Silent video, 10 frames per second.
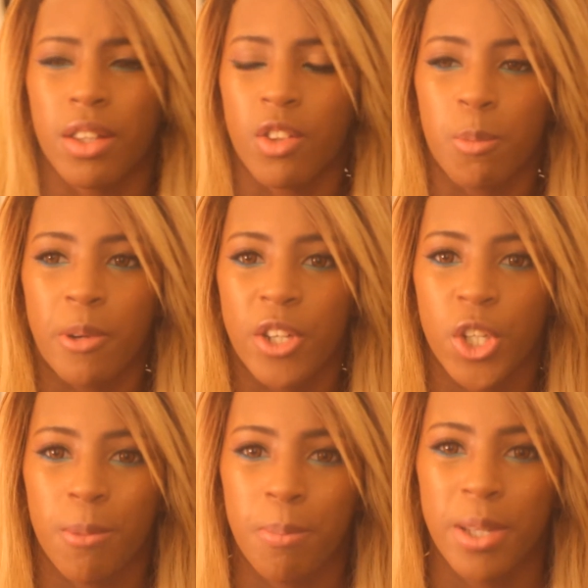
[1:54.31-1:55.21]
The
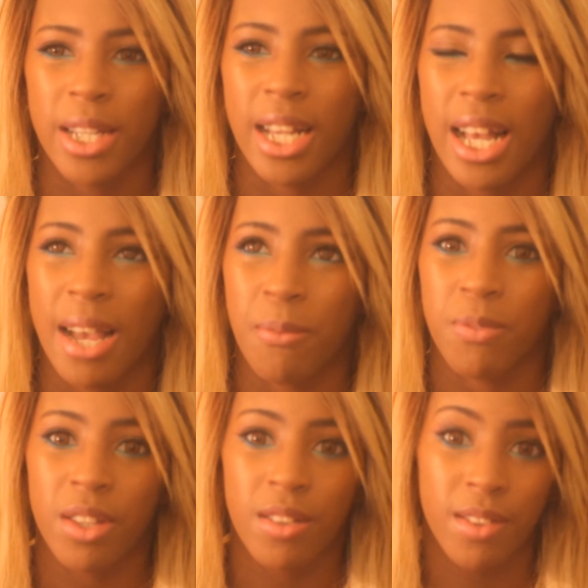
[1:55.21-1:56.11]
express shipping, I
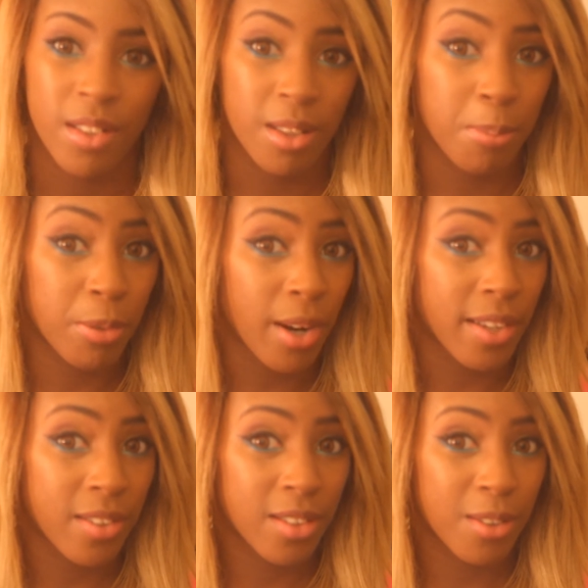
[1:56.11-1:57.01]
didn't see the
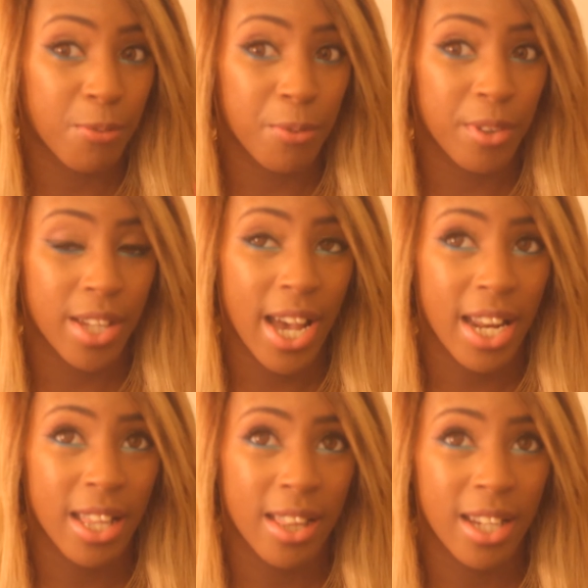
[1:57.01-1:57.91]
prices for
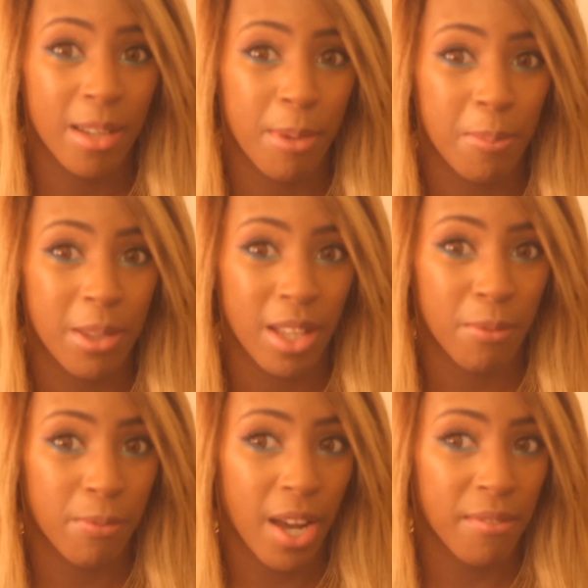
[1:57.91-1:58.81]
that. I think it might be
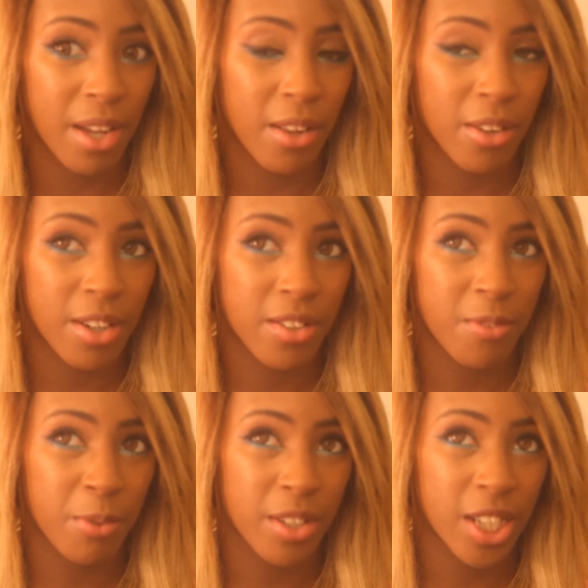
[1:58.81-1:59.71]
like
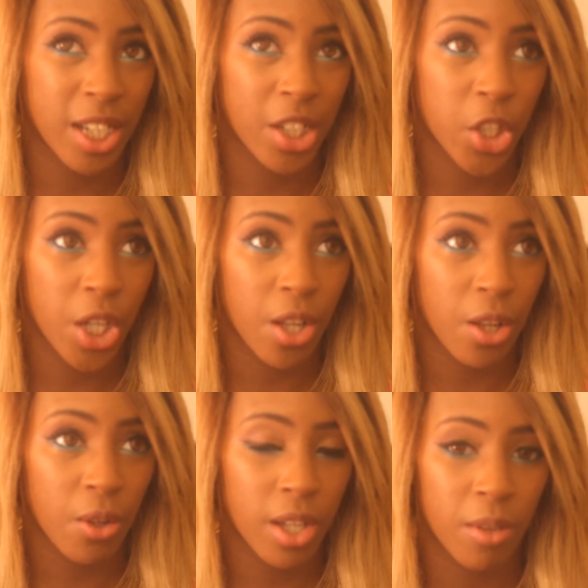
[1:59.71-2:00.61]
$5 for
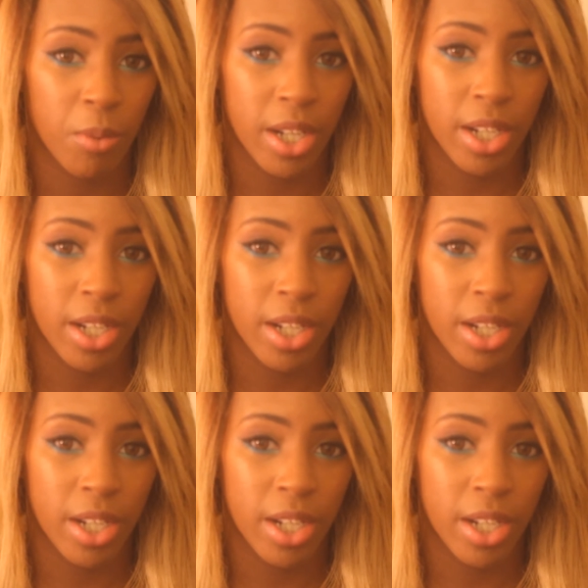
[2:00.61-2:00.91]
DHL and